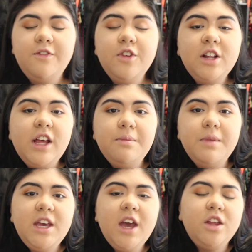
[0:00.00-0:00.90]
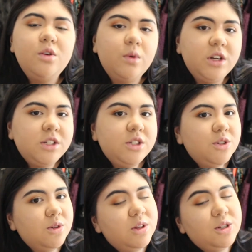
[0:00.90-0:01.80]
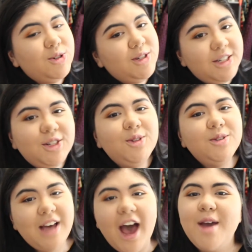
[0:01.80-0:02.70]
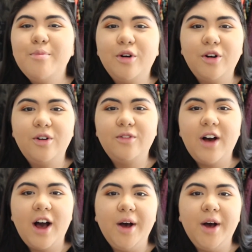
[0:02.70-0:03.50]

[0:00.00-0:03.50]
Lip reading: If you're like me and you wanted to do the traditional type of